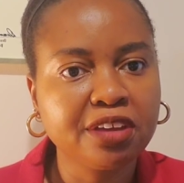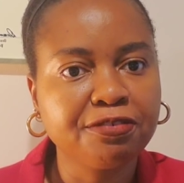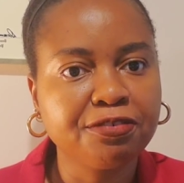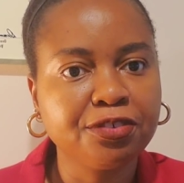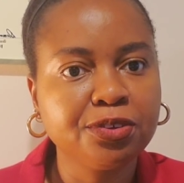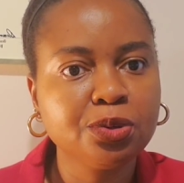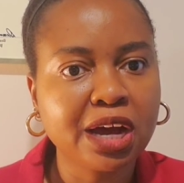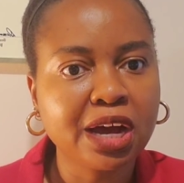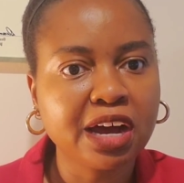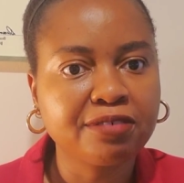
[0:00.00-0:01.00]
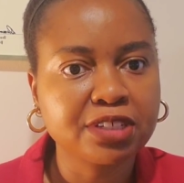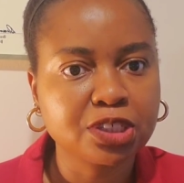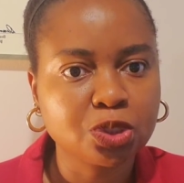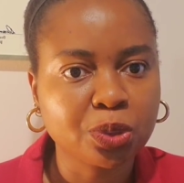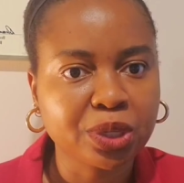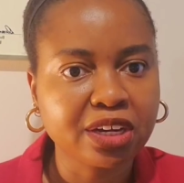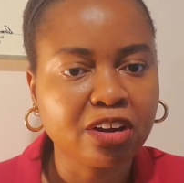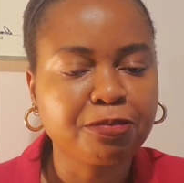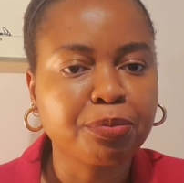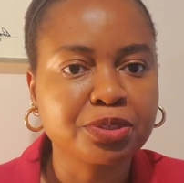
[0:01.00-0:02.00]
if you have a story
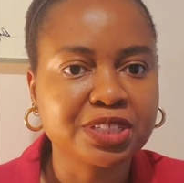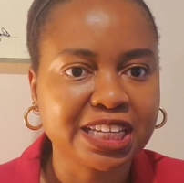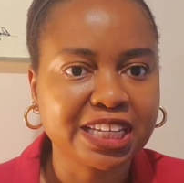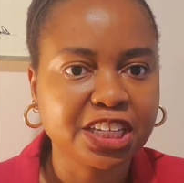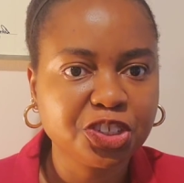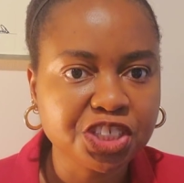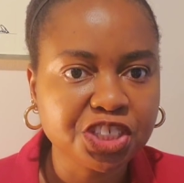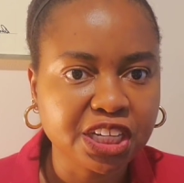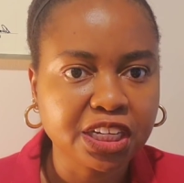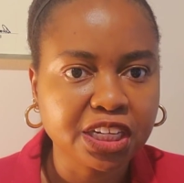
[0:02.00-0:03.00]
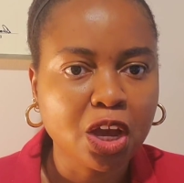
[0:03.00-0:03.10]
of persecution.